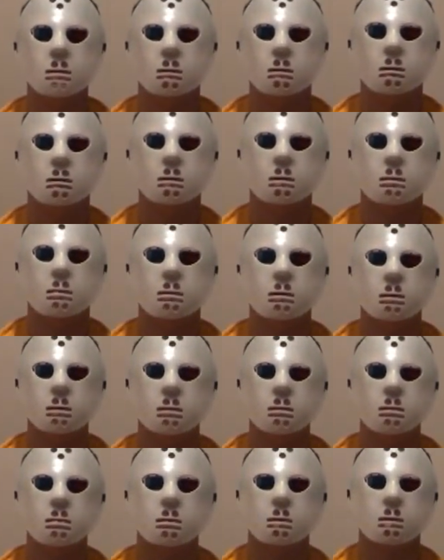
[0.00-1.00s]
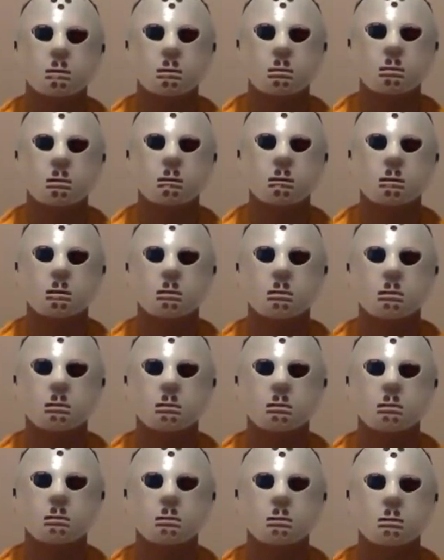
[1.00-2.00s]
and pretty soon one of those
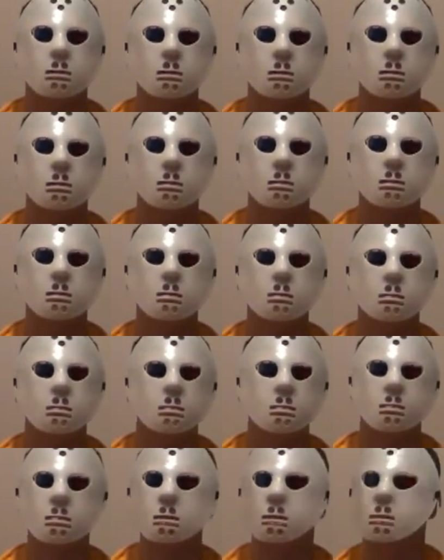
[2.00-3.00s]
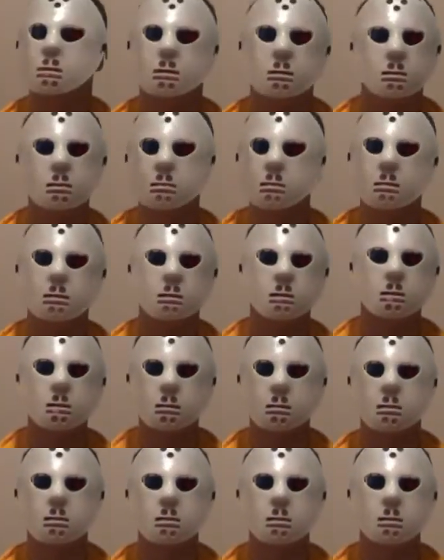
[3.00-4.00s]
characters is pretty much
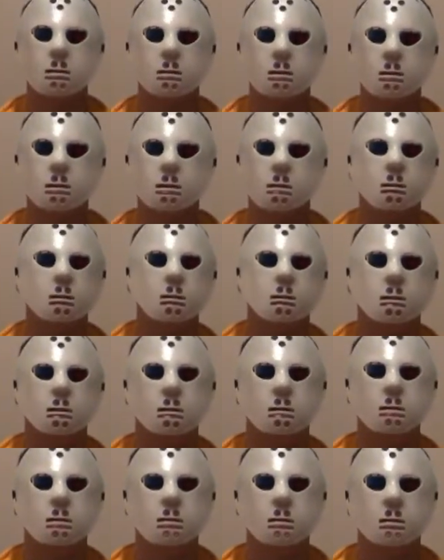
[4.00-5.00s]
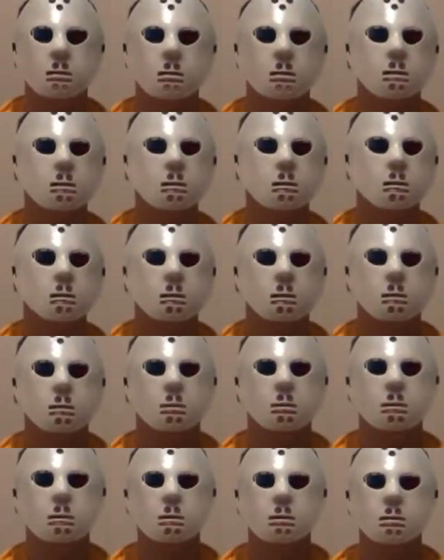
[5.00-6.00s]
possessed, and
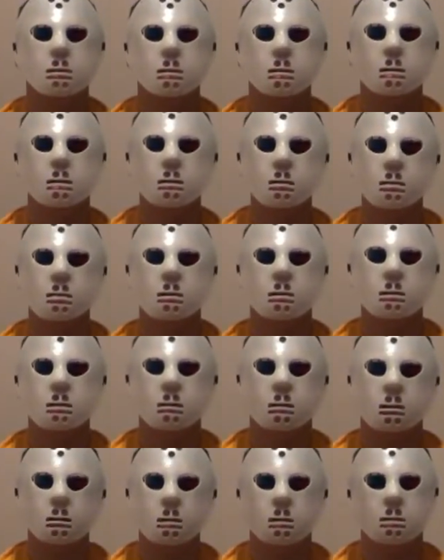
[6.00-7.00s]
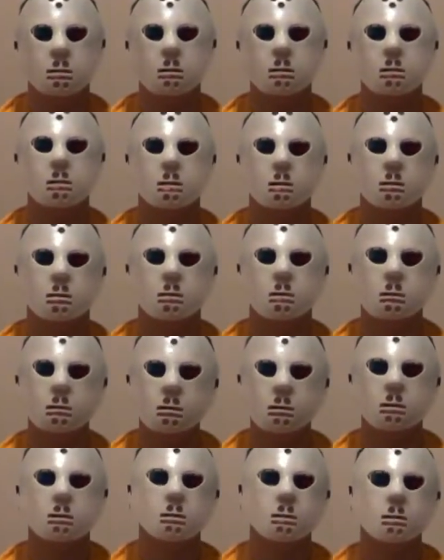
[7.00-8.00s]
weird things start to happen, and
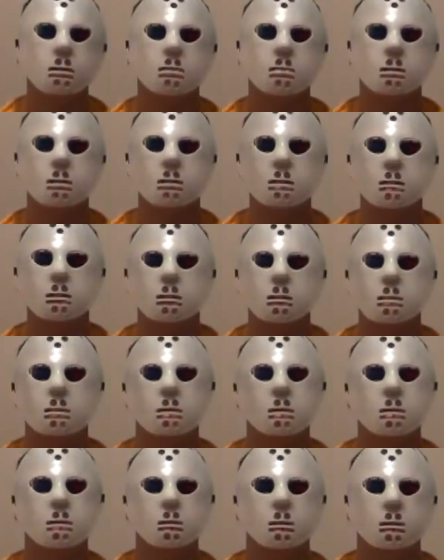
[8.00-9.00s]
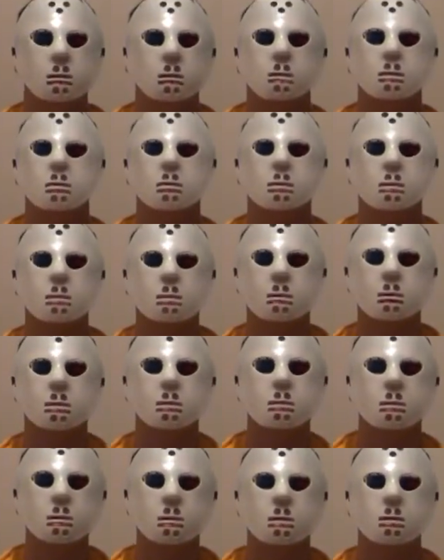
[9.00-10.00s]
graphic things start to happen, and one by
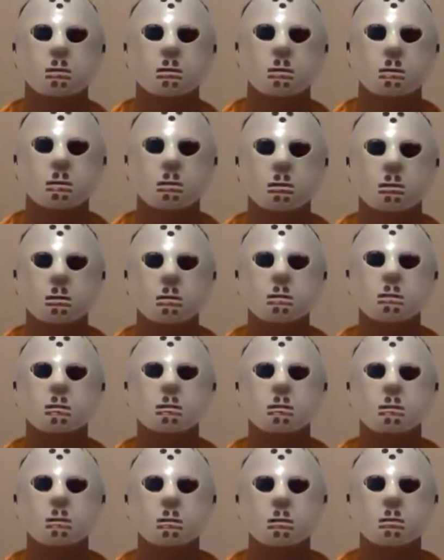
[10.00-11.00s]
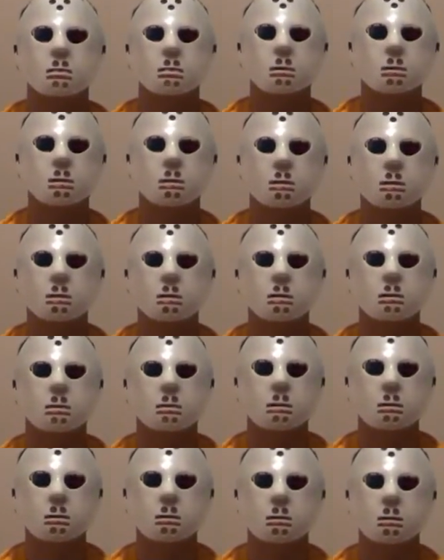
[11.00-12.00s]
one the other four
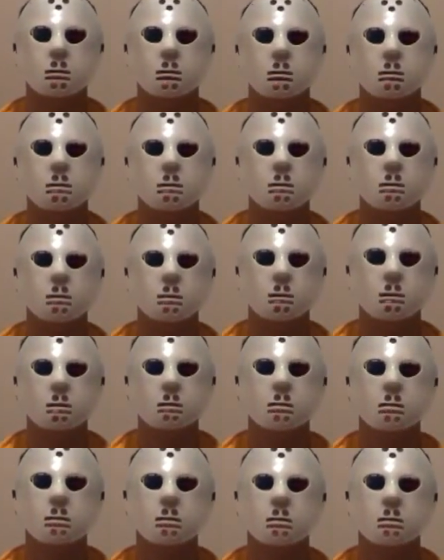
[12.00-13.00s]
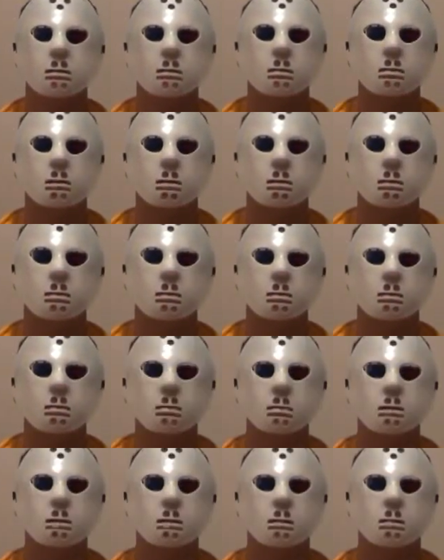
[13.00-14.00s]
fellow cabin mates start
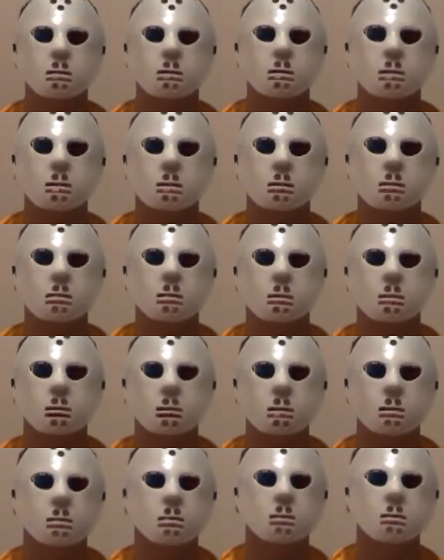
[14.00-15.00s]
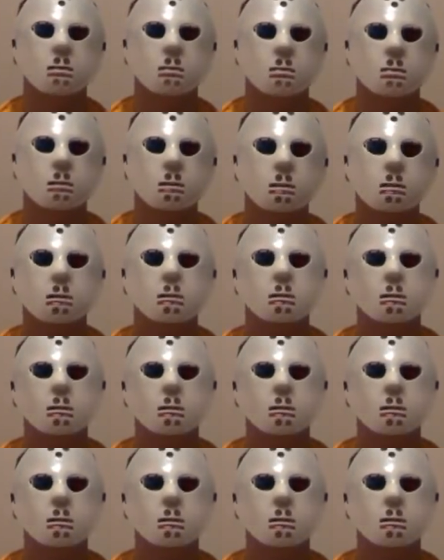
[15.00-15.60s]
to experience demises.